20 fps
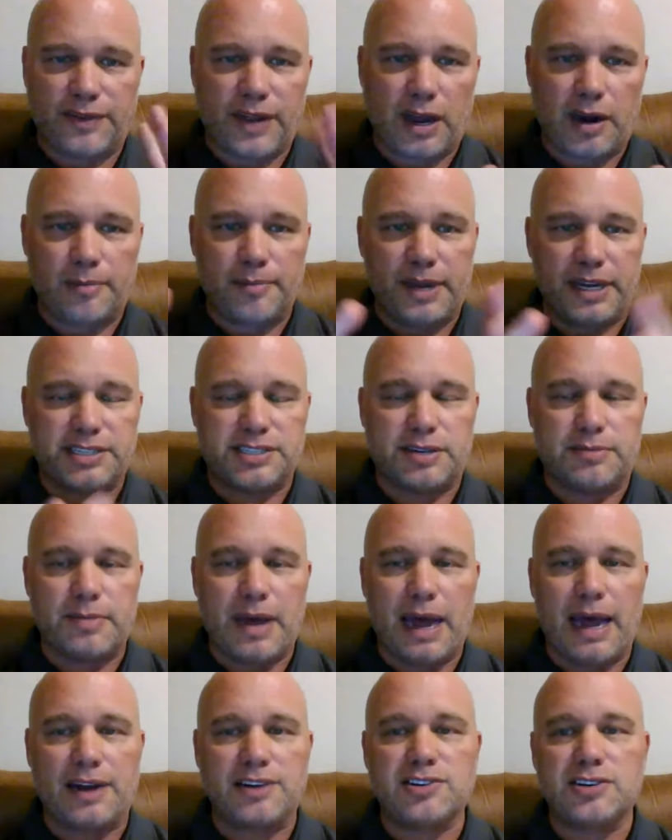got a mix and
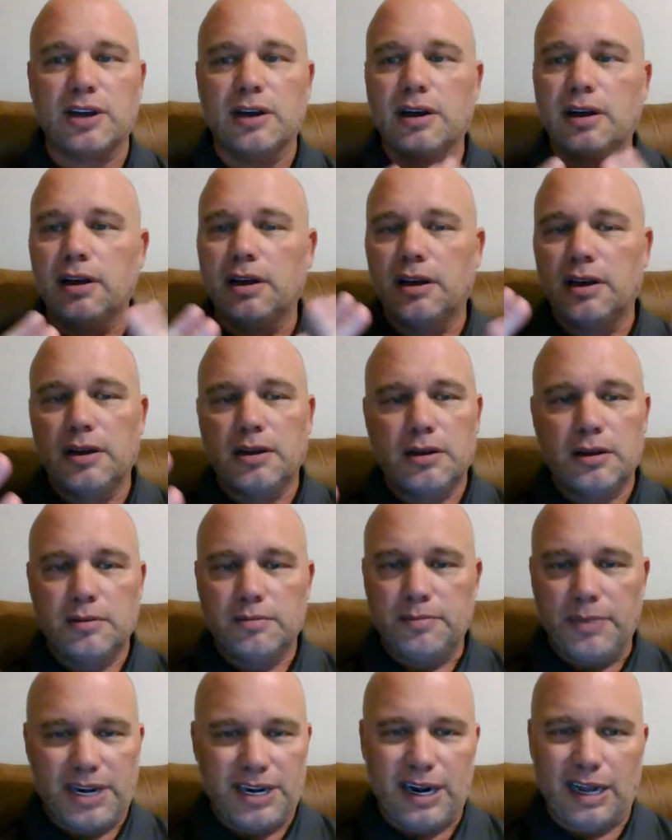match,
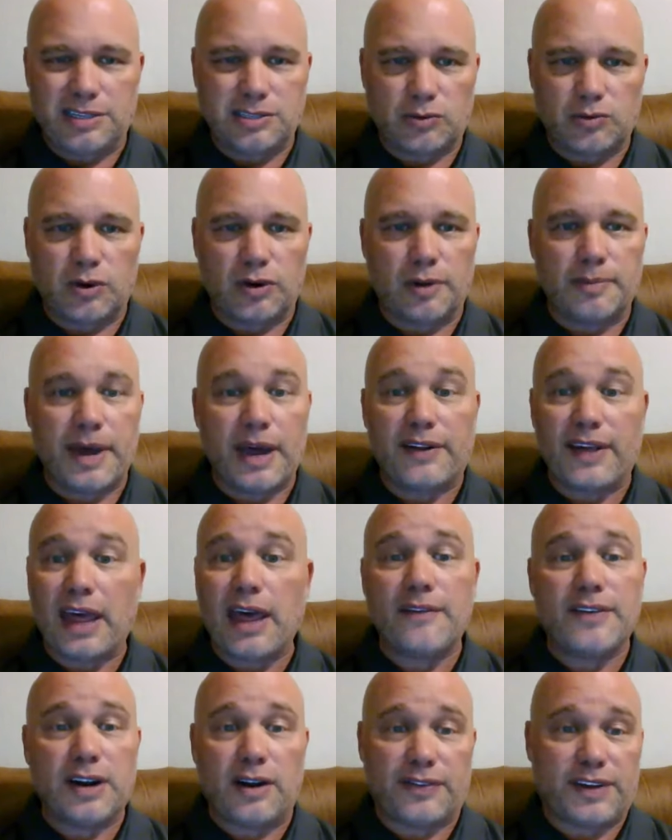but it doesn't really matter. They
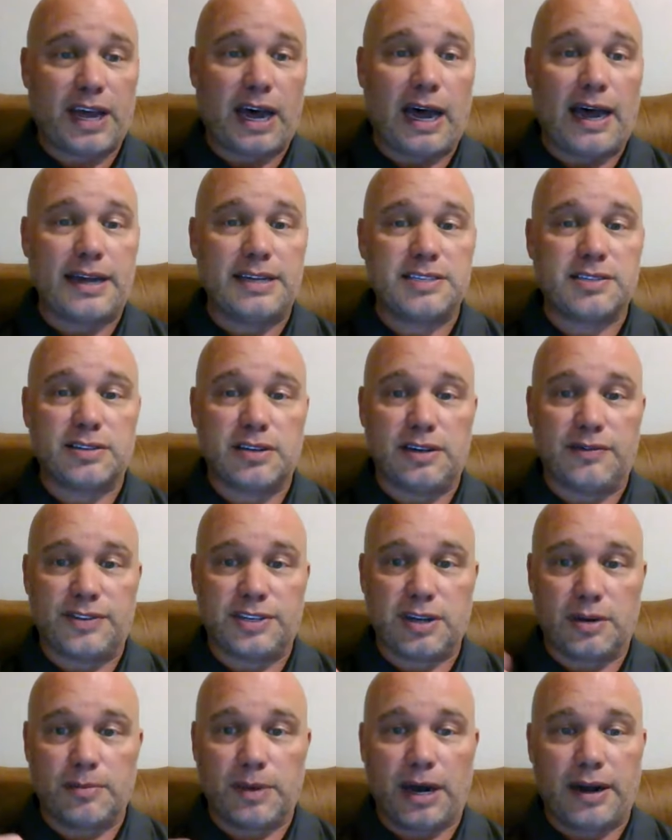have enough guys. If
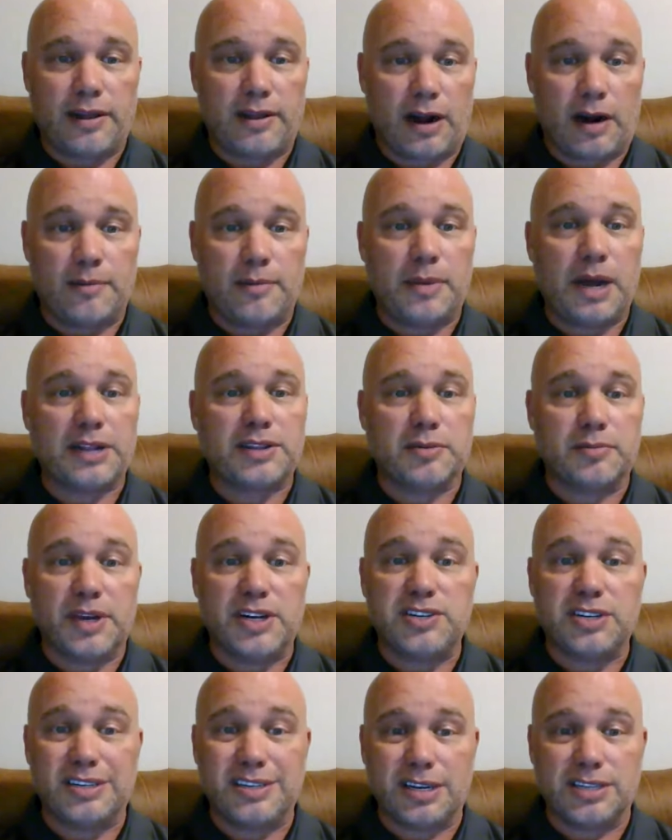somebody that I'm about to
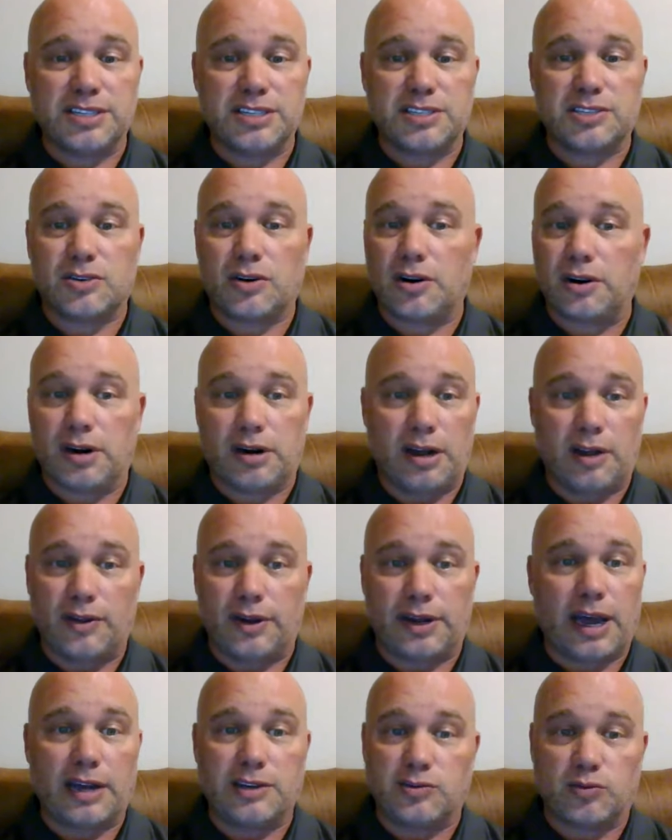mention doesn't start, another
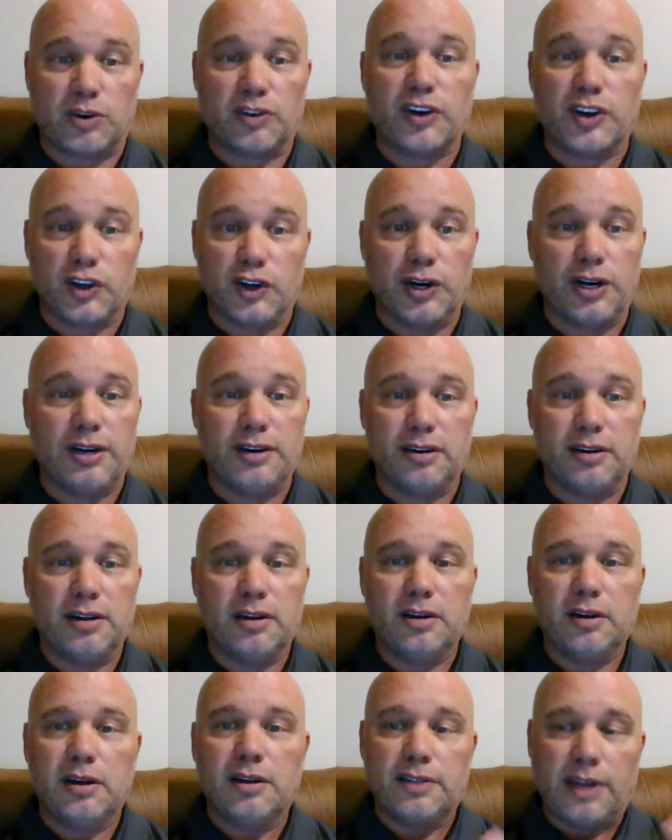guy's really good.
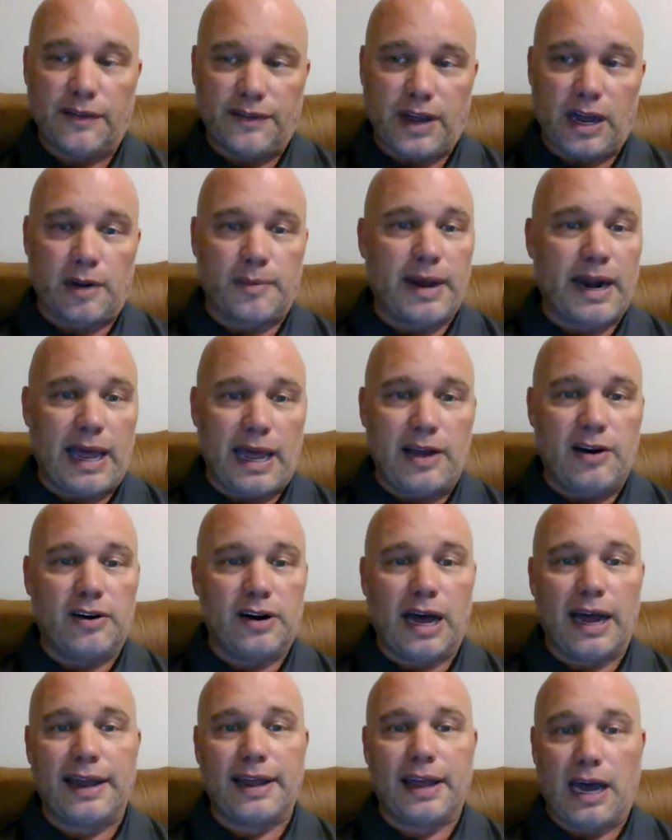They've got about 8 or
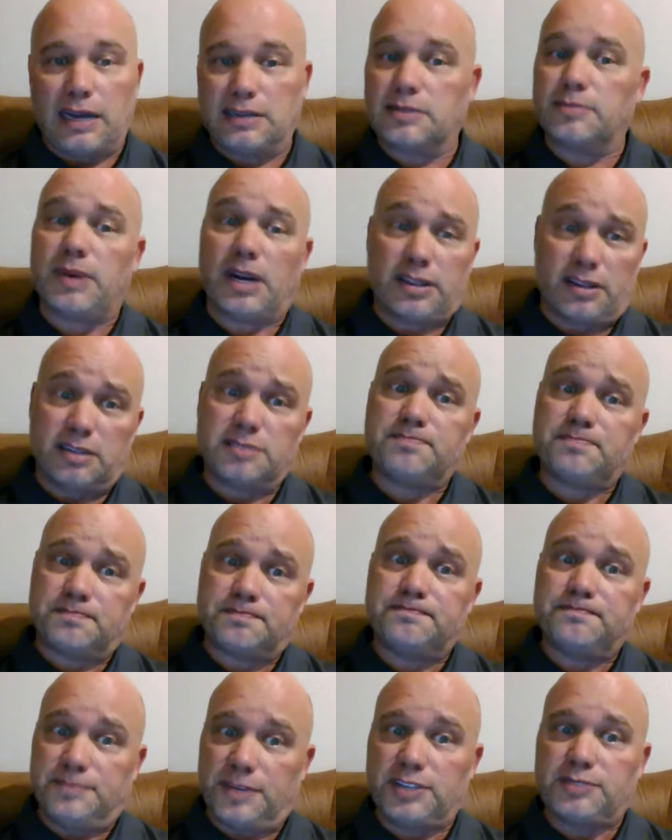9 guys. I'm like, this
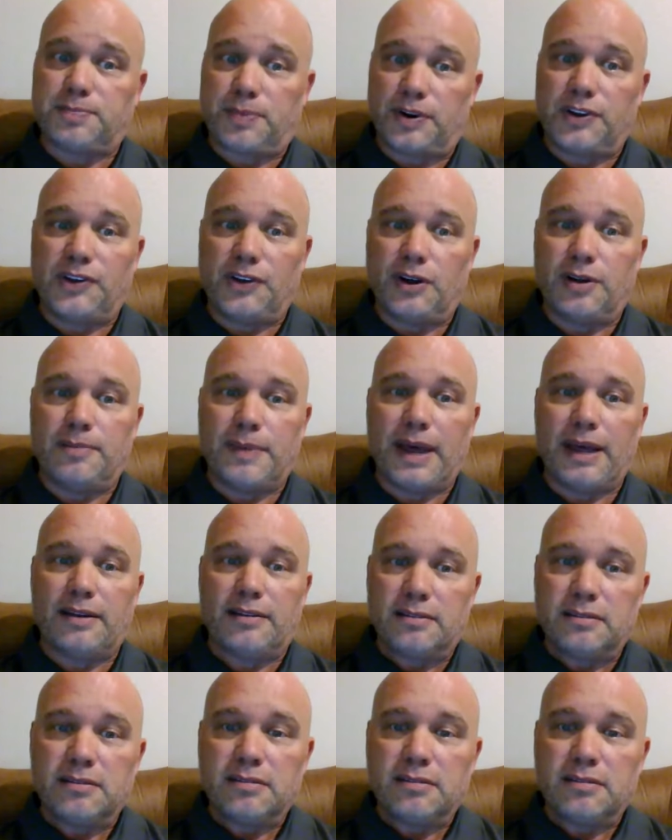is pretty good, man.